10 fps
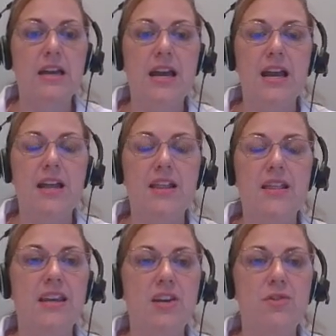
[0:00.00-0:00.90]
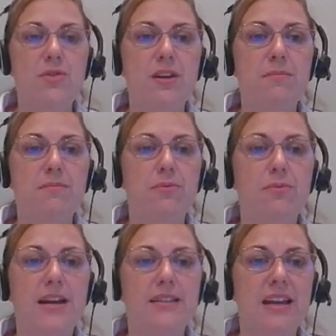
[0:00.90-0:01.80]
And then you can press
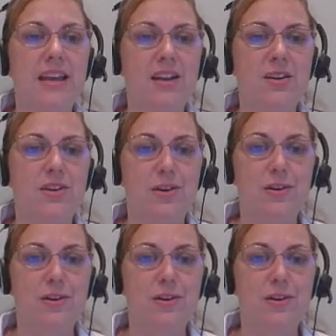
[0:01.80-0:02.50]
enter.